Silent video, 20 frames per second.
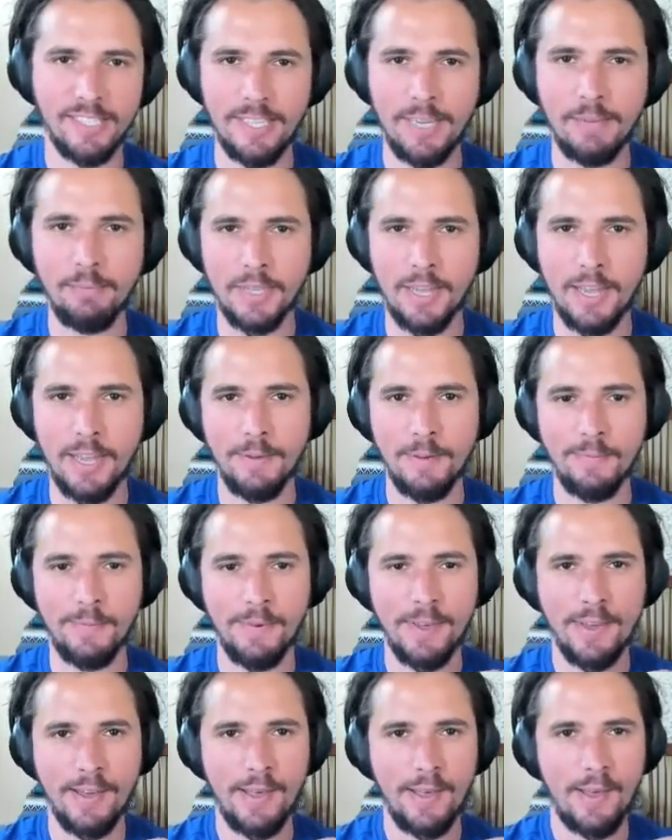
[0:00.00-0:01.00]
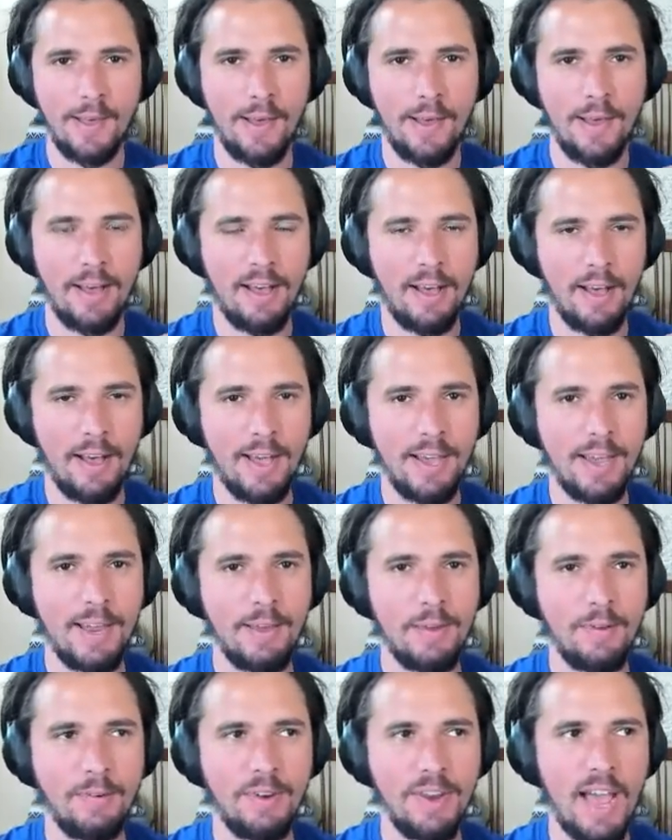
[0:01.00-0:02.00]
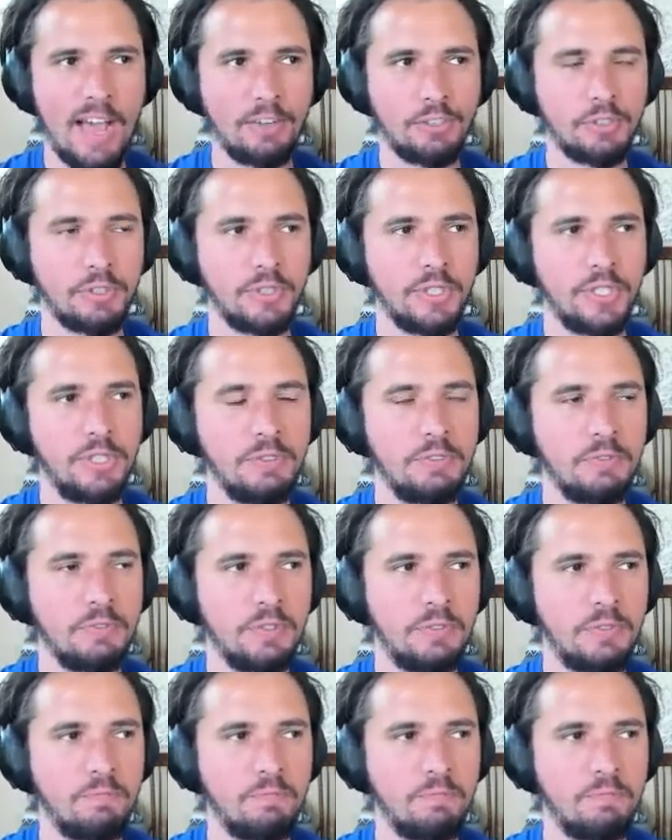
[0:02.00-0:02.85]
same time, I naturally